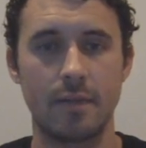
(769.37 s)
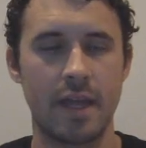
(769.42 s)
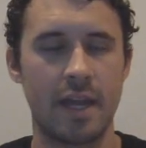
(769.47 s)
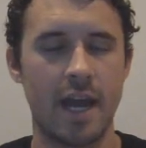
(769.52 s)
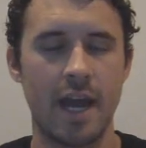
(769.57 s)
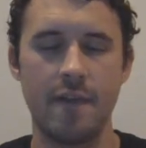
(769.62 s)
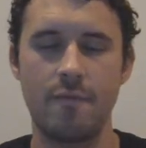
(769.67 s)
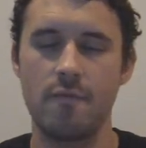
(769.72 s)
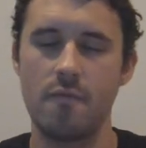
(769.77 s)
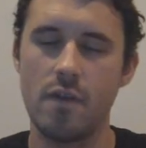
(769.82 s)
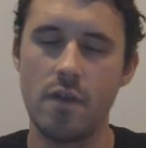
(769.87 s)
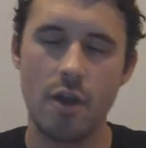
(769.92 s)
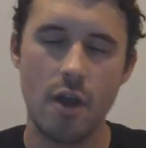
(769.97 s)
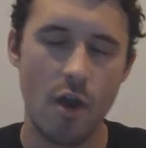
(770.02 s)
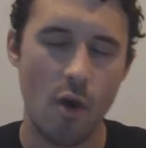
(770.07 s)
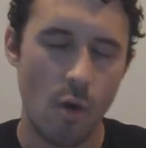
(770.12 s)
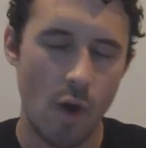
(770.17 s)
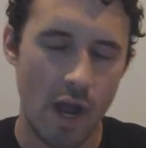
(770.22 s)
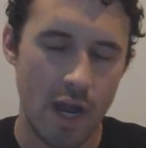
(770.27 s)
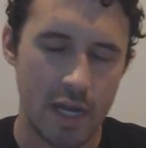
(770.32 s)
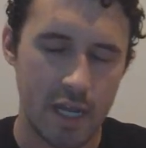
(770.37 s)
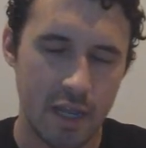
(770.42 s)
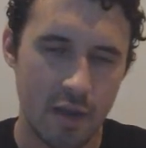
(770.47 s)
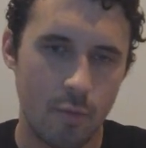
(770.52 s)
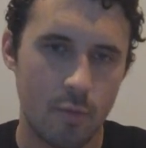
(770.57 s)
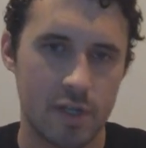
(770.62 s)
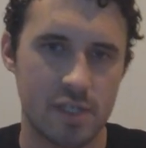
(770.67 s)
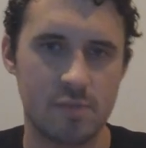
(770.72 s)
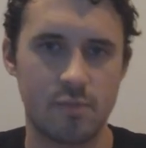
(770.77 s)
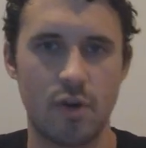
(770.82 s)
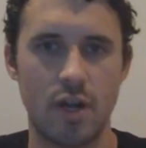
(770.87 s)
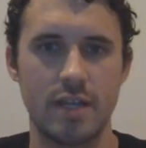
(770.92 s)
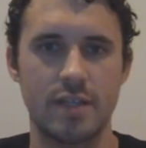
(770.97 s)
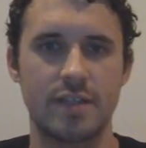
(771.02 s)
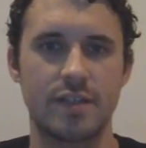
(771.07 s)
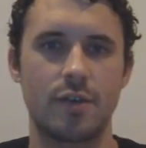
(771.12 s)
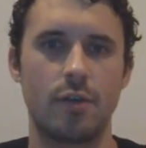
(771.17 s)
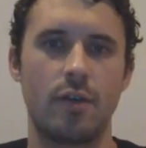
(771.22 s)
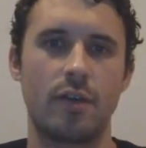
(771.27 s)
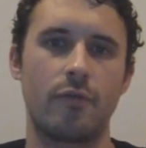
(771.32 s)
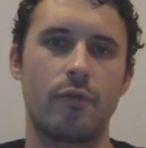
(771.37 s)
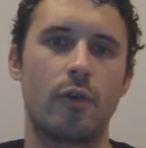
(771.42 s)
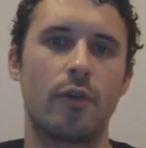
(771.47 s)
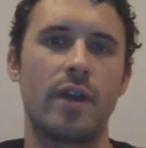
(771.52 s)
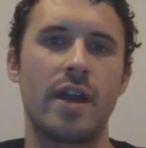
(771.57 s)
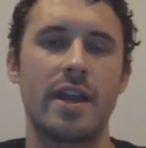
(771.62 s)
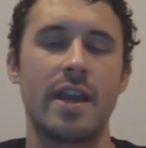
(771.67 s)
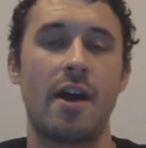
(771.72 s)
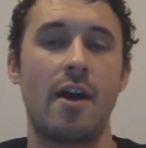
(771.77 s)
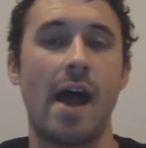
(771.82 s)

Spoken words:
and I have no idea what his price is going for right now.